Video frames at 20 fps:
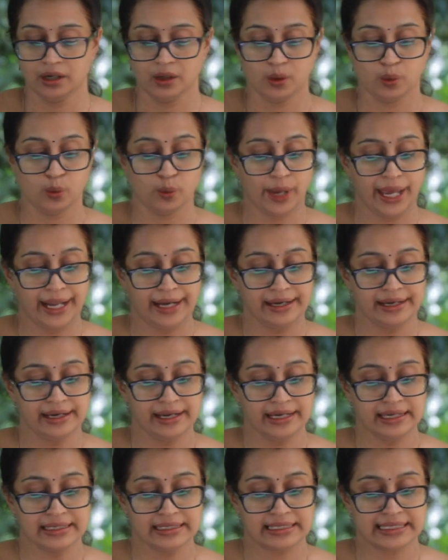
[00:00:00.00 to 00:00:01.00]
when
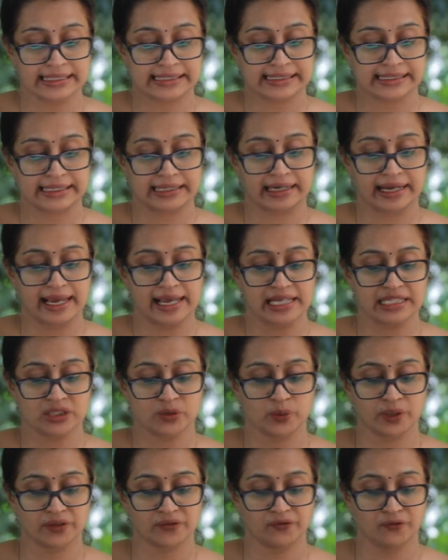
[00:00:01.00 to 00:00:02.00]
in disgrace
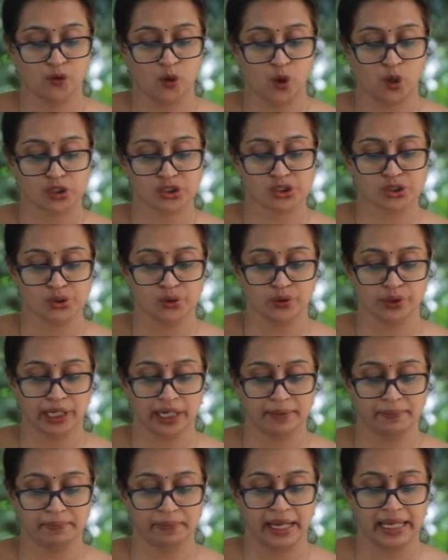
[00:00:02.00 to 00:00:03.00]
with fortune
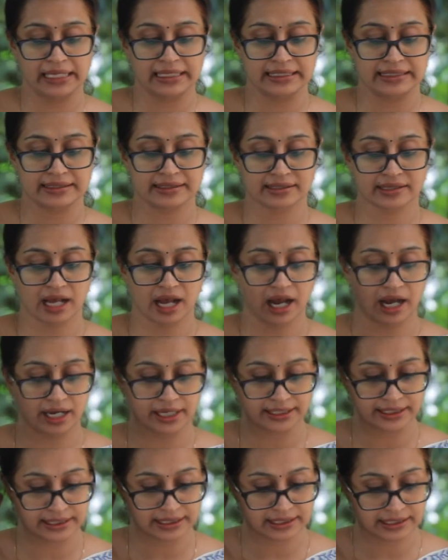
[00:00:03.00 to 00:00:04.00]
and men's
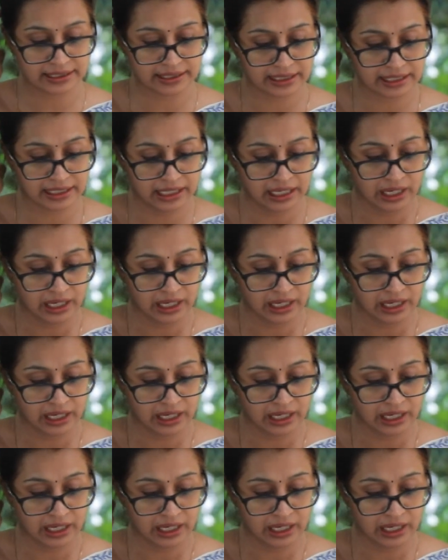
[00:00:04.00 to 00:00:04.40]
eyes,